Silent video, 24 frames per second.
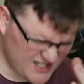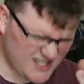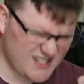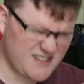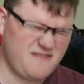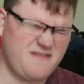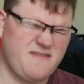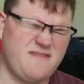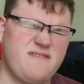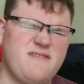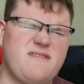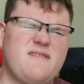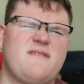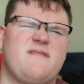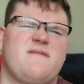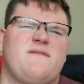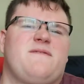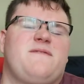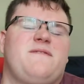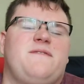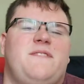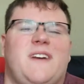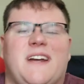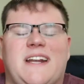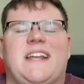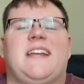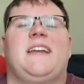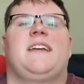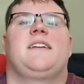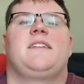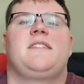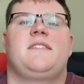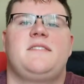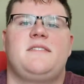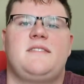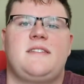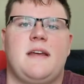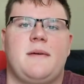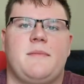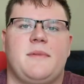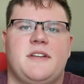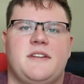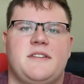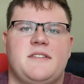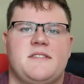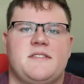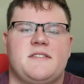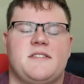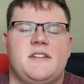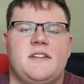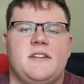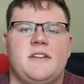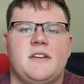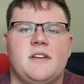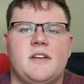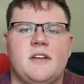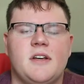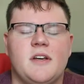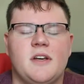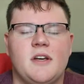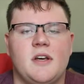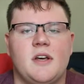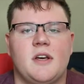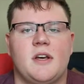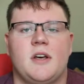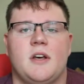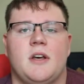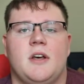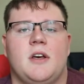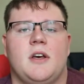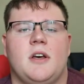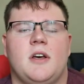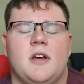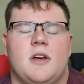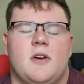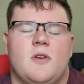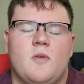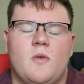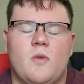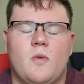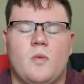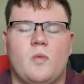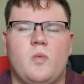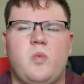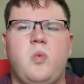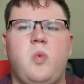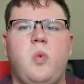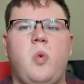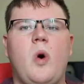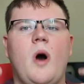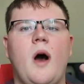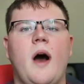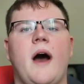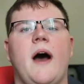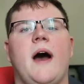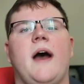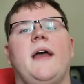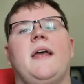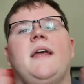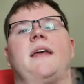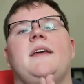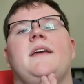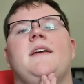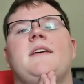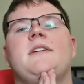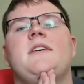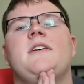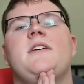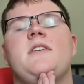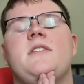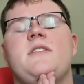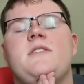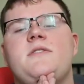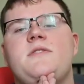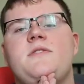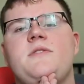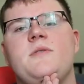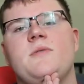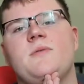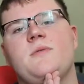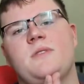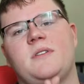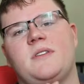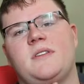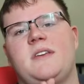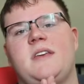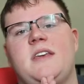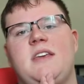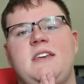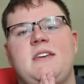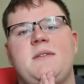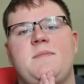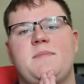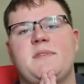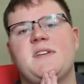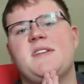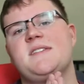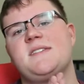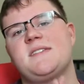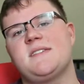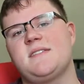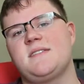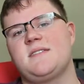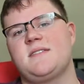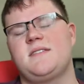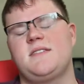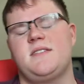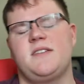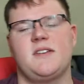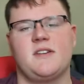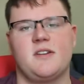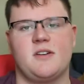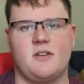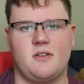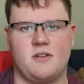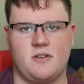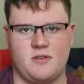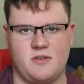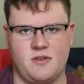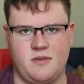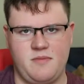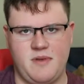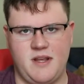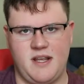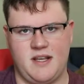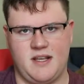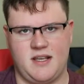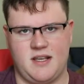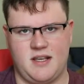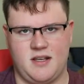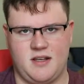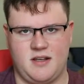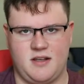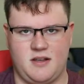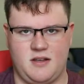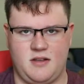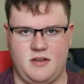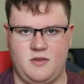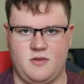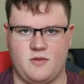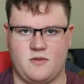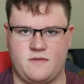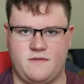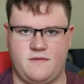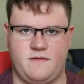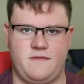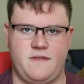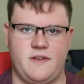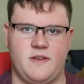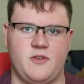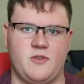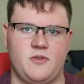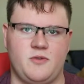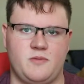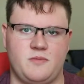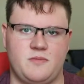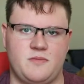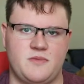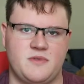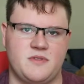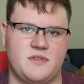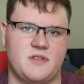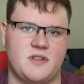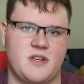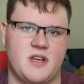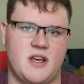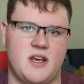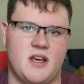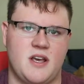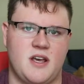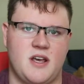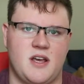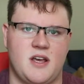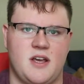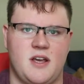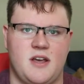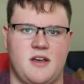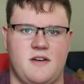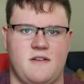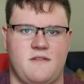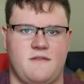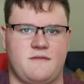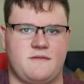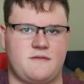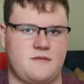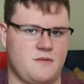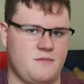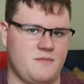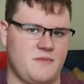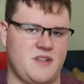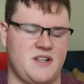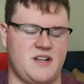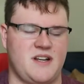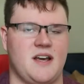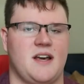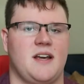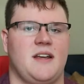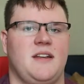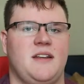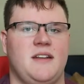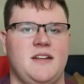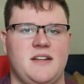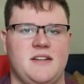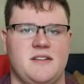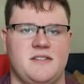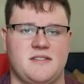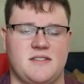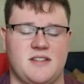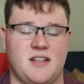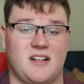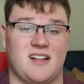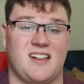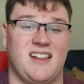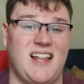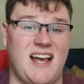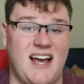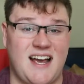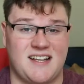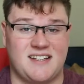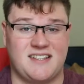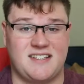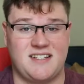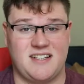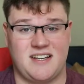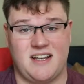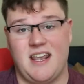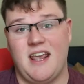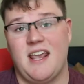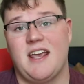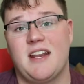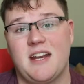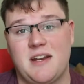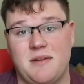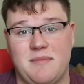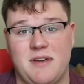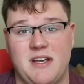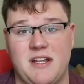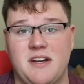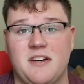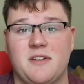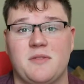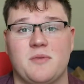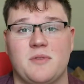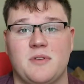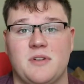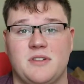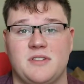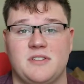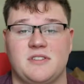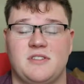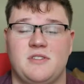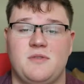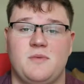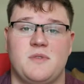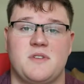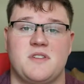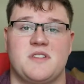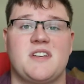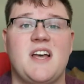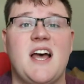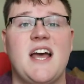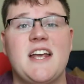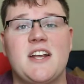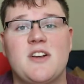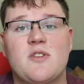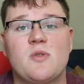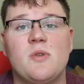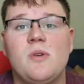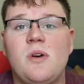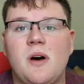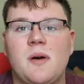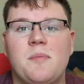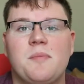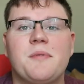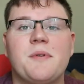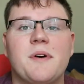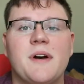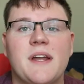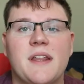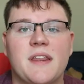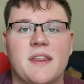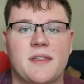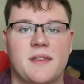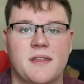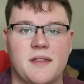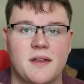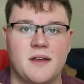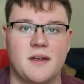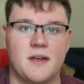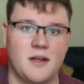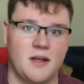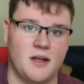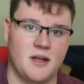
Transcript: God fucking damn it, Disney. Why do you keep insisting on remaking your films from the 90s, the classic animated ones, the ones I grew up with,